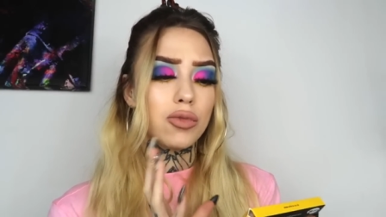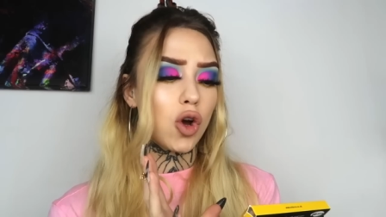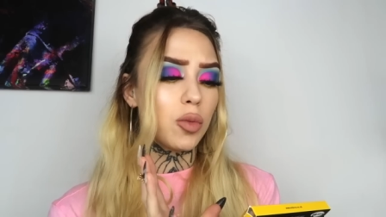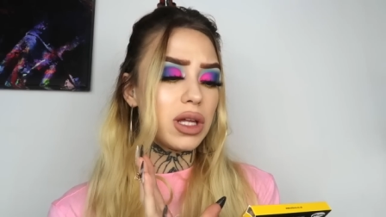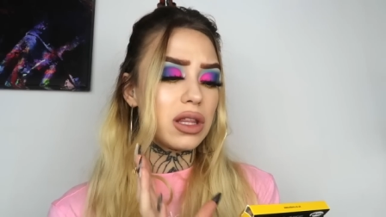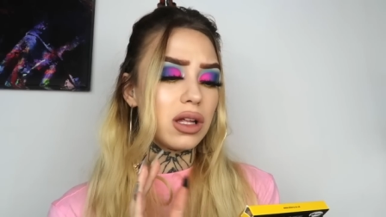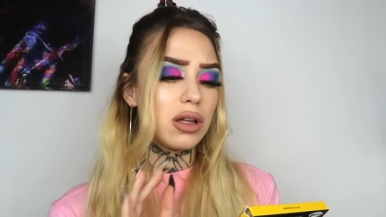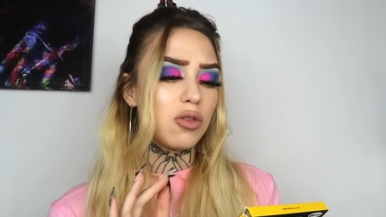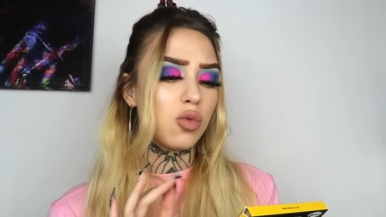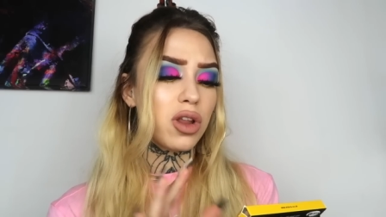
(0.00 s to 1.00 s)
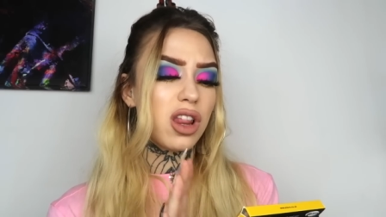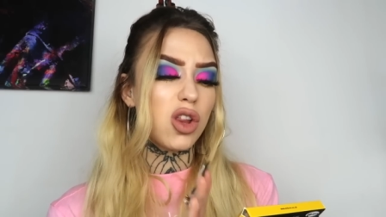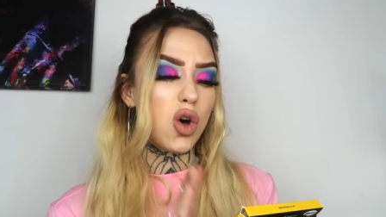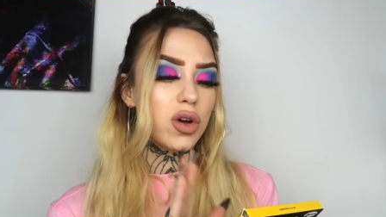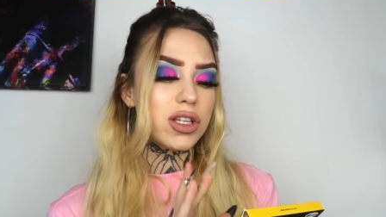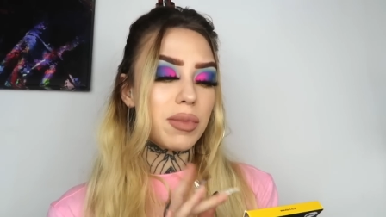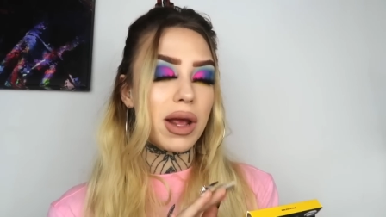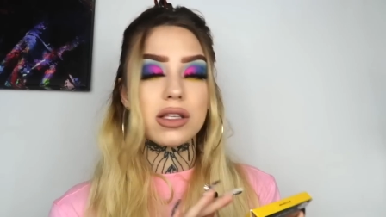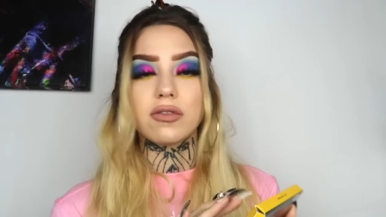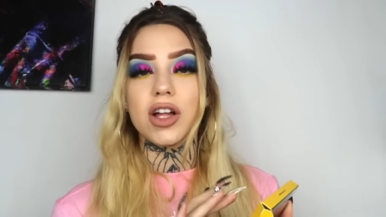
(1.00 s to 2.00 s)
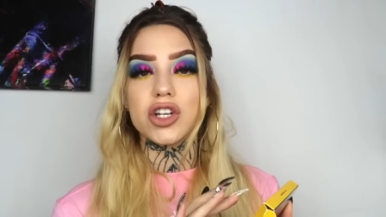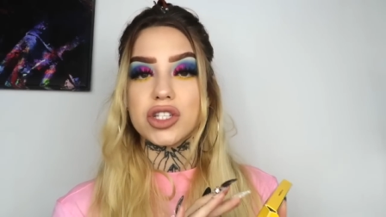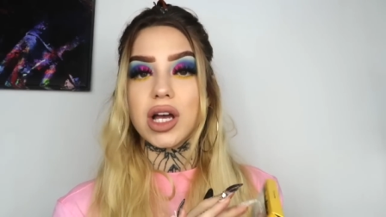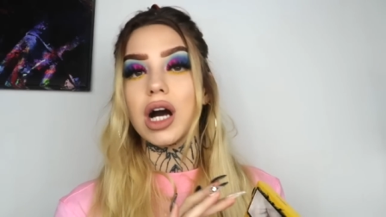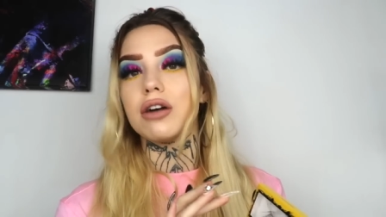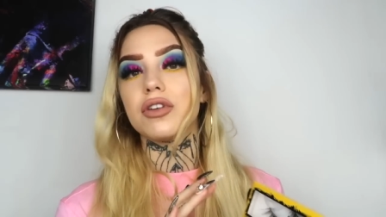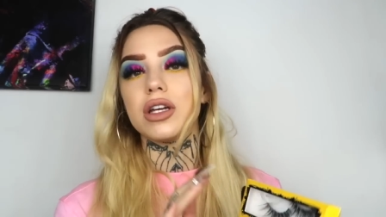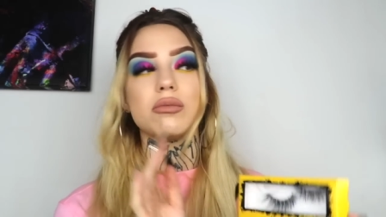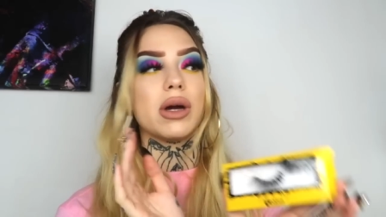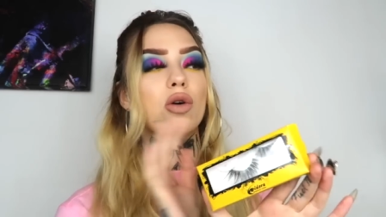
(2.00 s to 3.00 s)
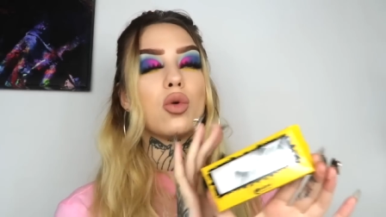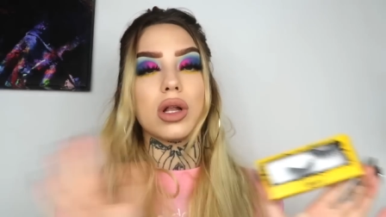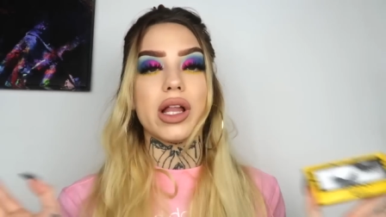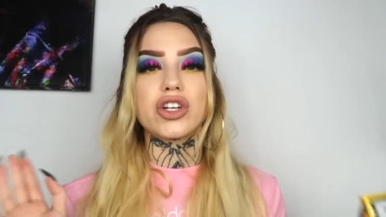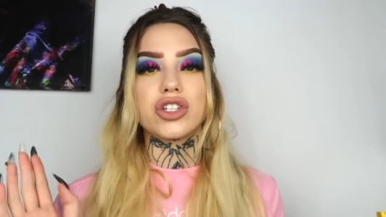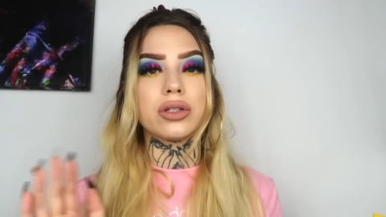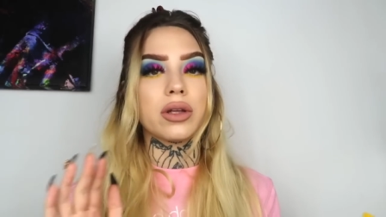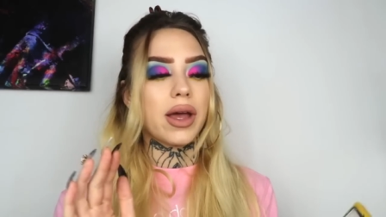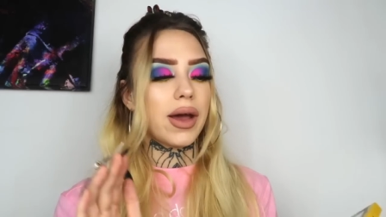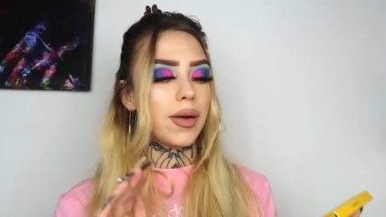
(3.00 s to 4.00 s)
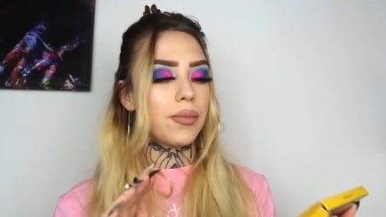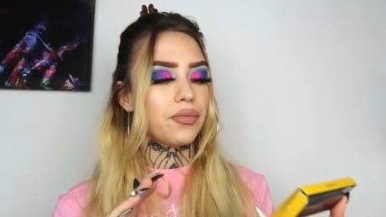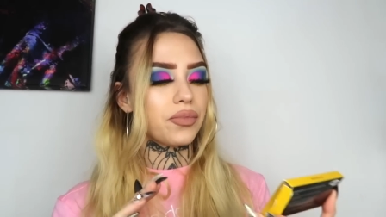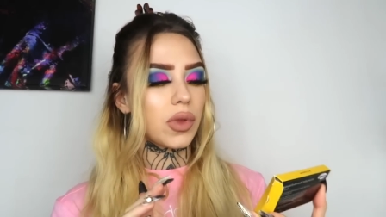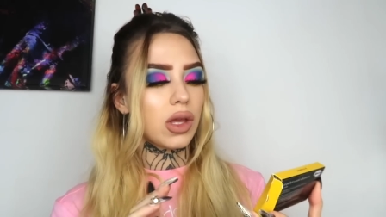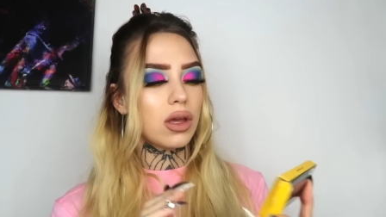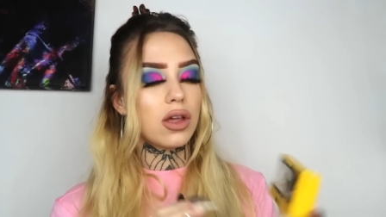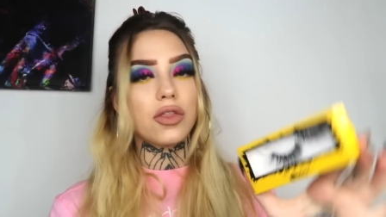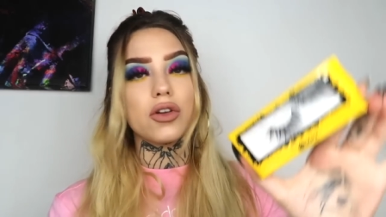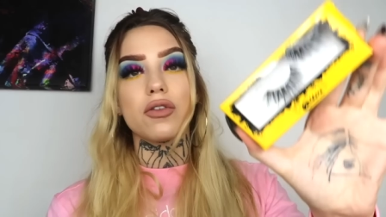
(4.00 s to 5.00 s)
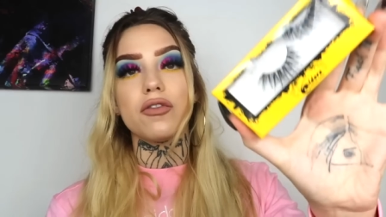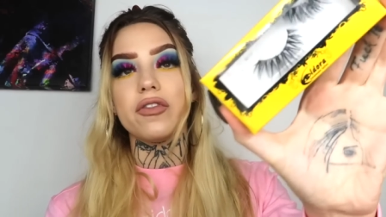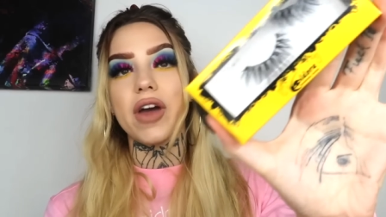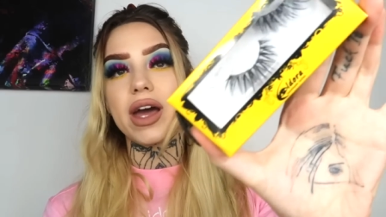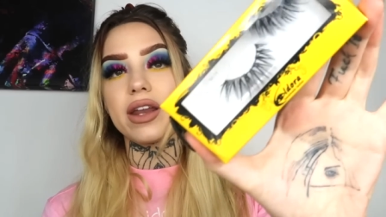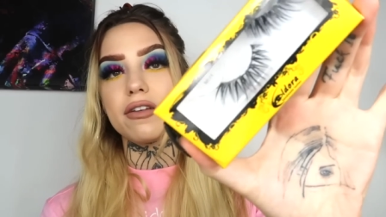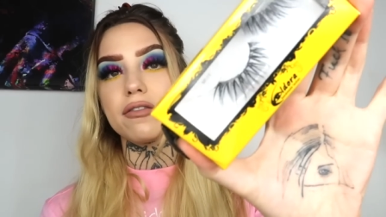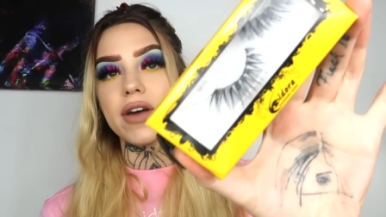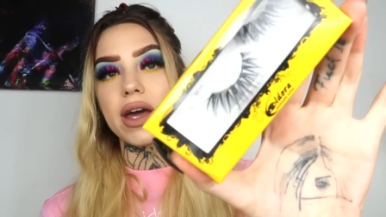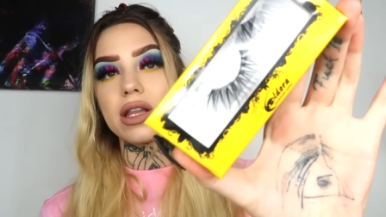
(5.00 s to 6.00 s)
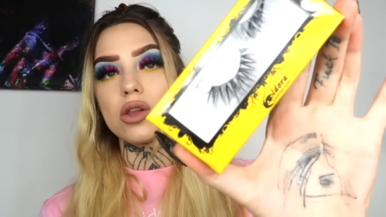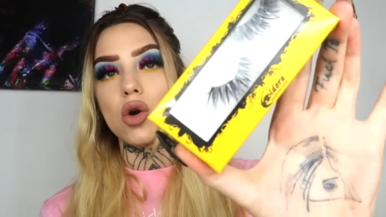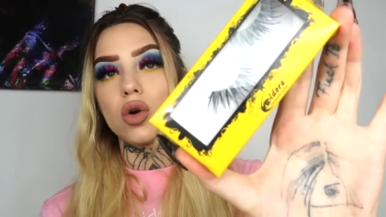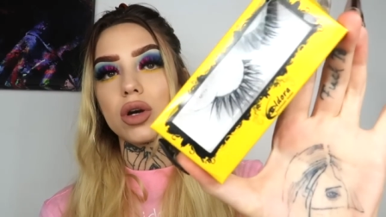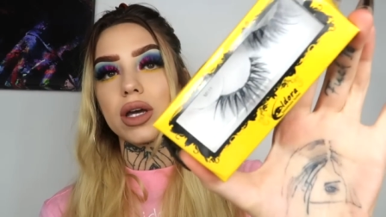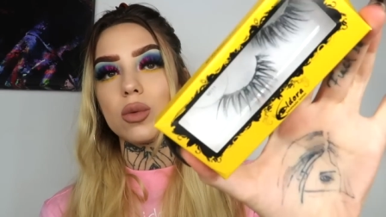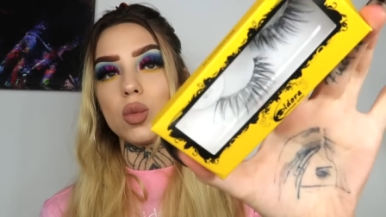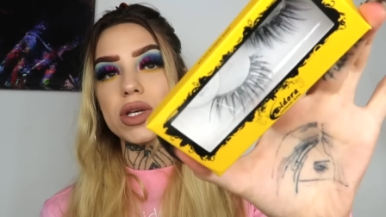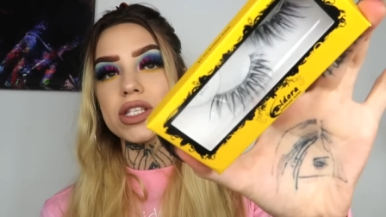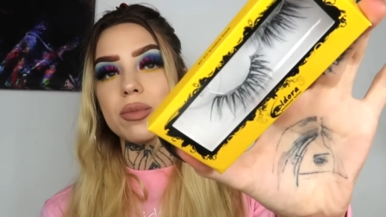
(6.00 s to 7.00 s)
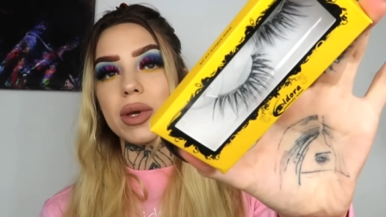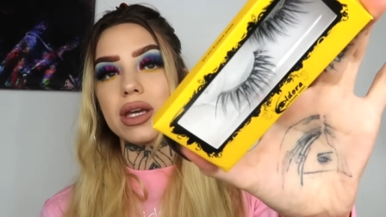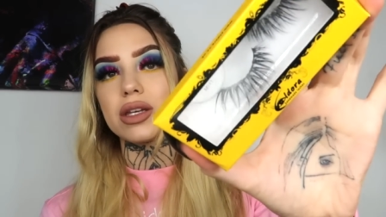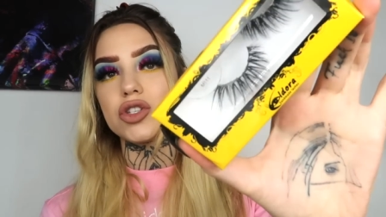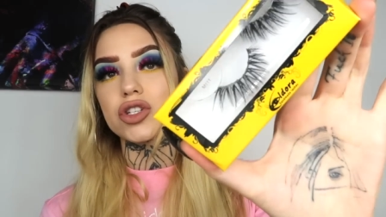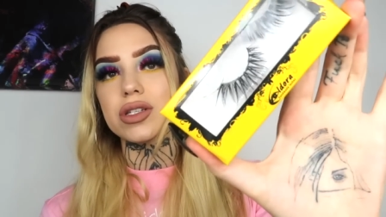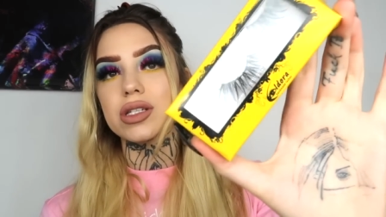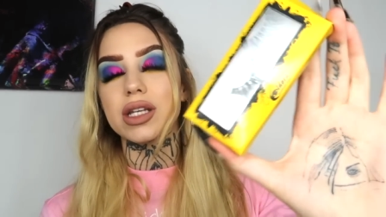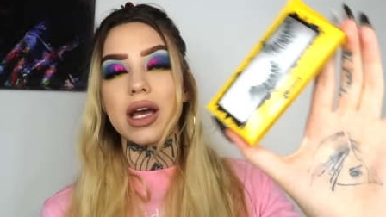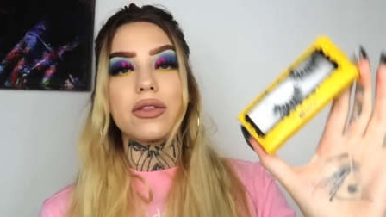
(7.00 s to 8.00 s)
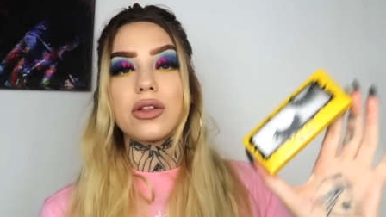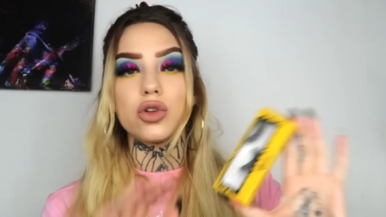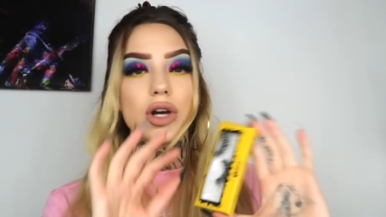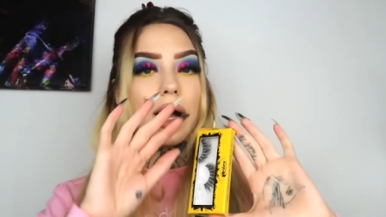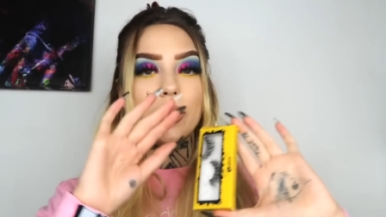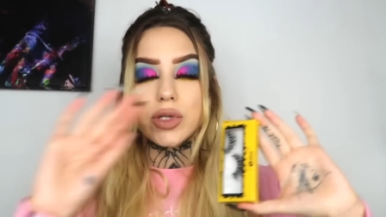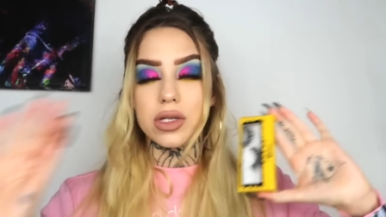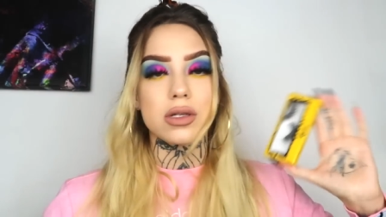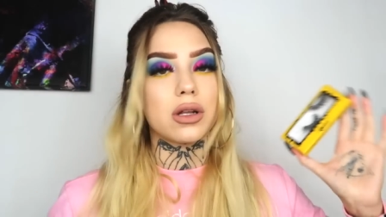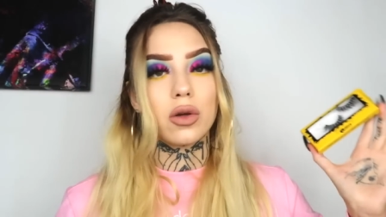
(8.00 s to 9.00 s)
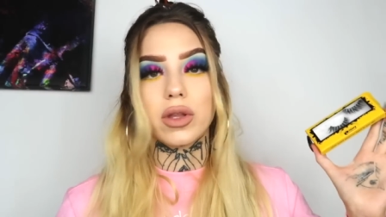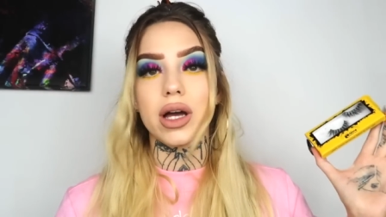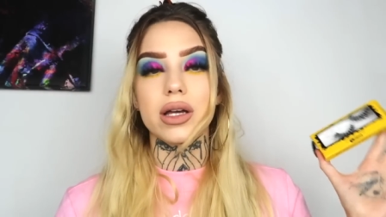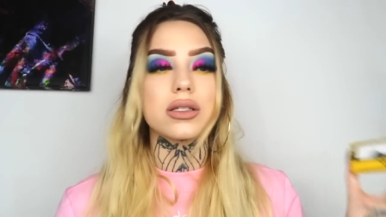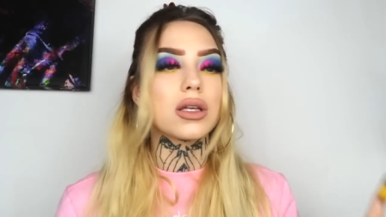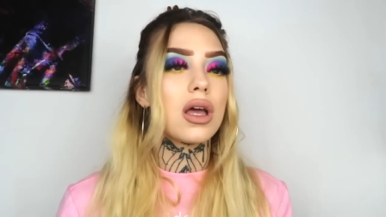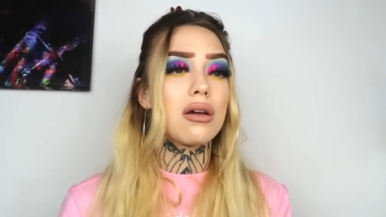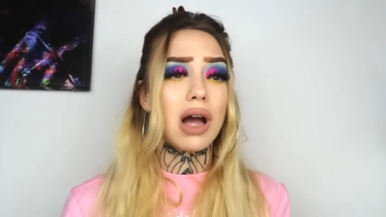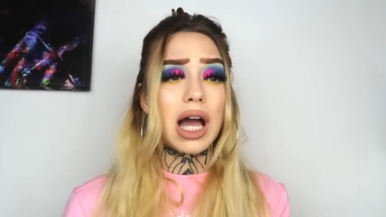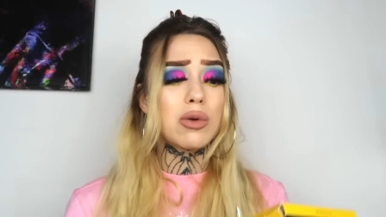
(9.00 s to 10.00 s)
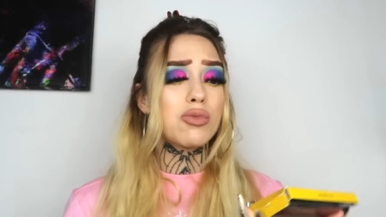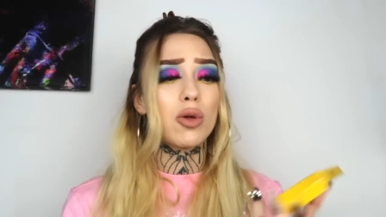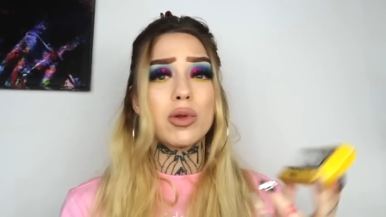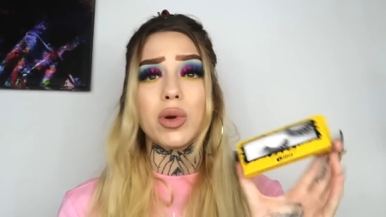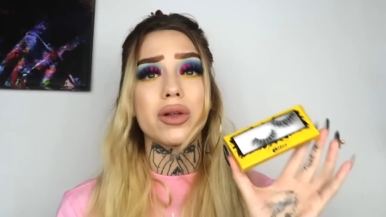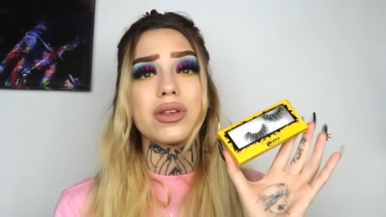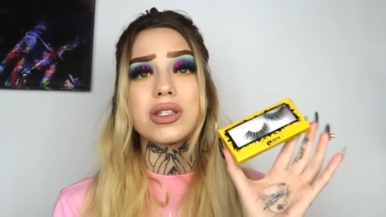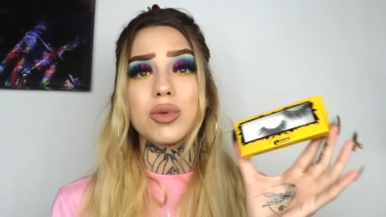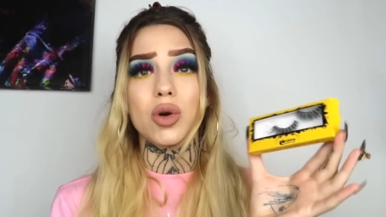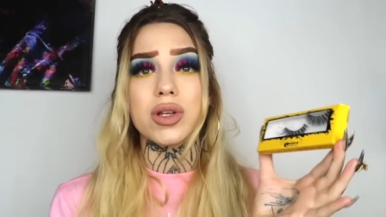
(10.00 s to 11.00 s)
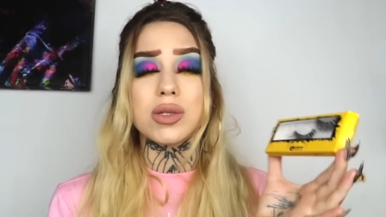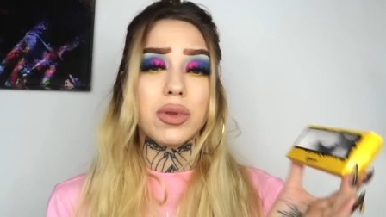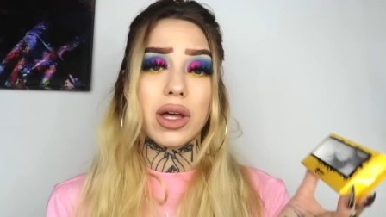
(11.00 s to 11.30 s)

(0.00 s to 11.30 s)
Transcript: probably the one of the longest pairs of lashes I have in my whole collection. Um, they're very, very long wispy and just, yeah, they look absolutely stunning on the eyes. I would probably wear these, to be honest,